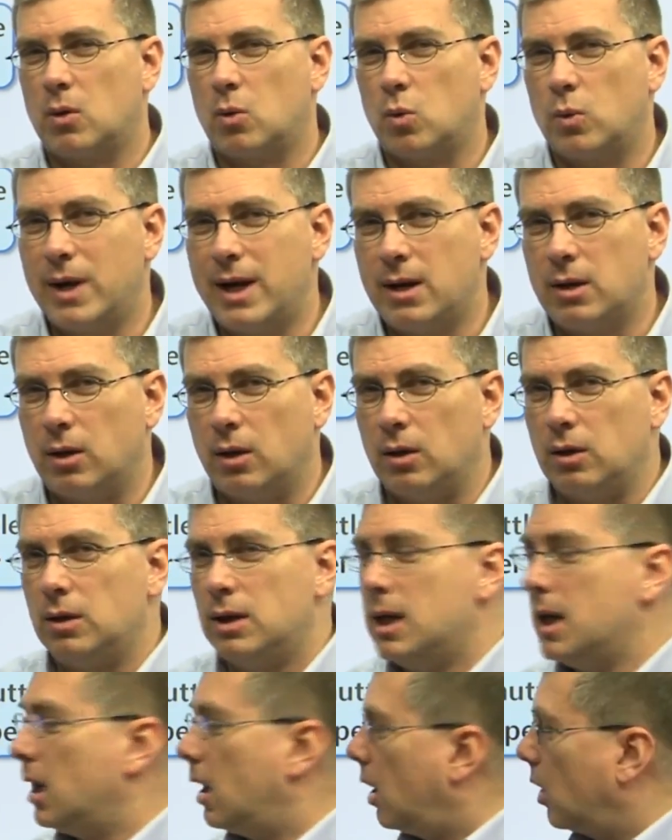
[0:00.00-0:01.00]
a
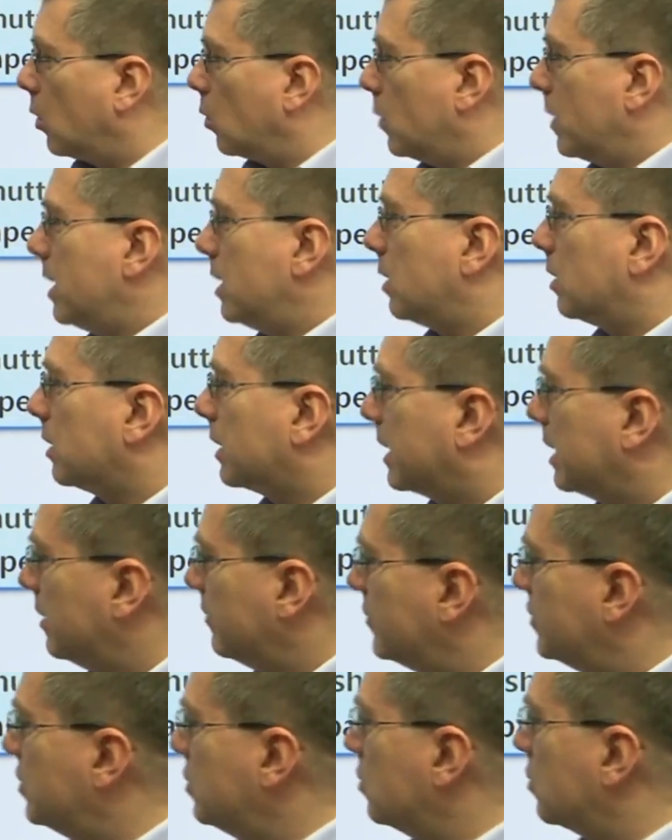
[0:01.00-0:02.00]
riddle
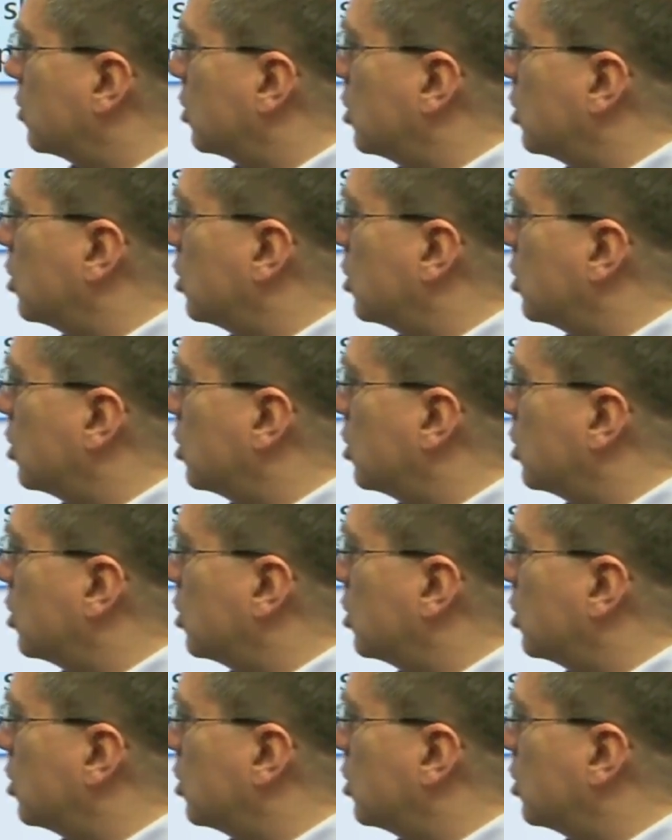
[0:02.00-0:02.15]
gives you